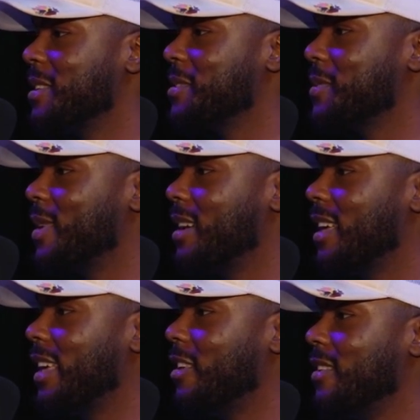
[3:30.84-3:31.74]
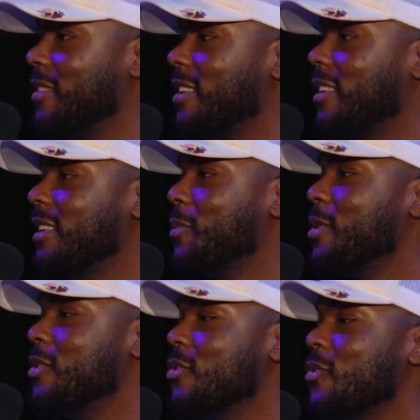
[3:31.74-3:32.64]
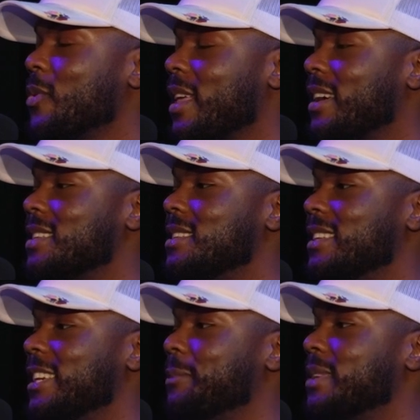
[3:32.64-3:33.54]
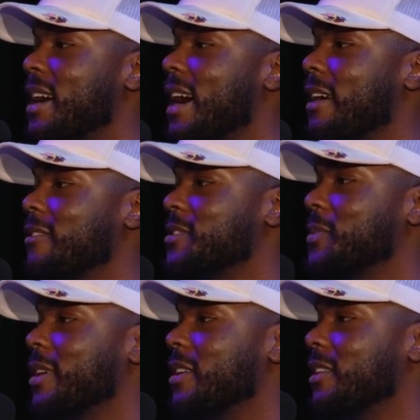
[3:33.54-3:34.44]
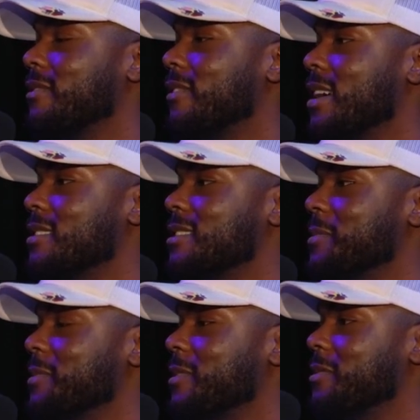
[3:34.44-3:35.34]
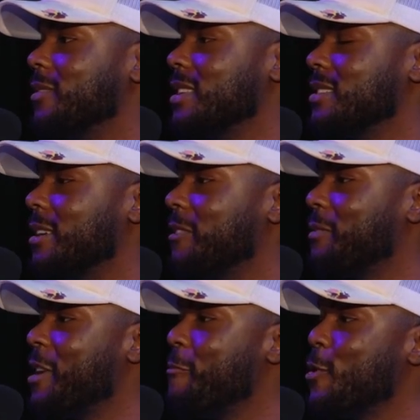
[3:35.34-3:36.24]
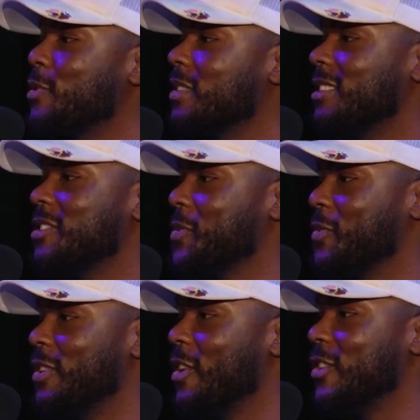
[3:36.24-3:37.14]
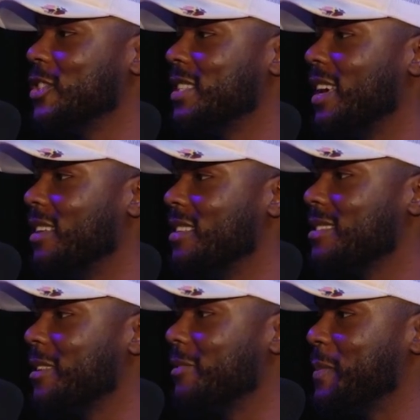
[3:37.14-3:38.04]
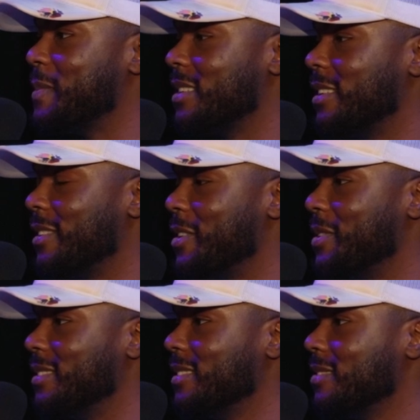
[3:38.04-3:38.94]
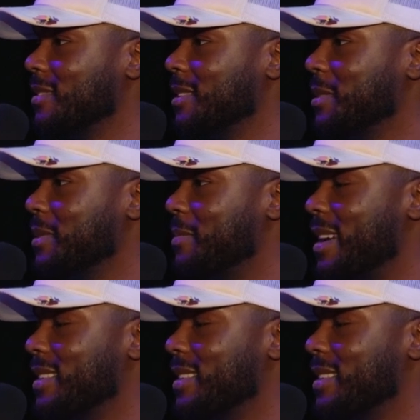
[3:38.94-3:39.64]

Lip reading: is where like you do like a deep dive is where you can find some of the fun stuff. But I'm mostly just regurgitating stuff I'm seeing on my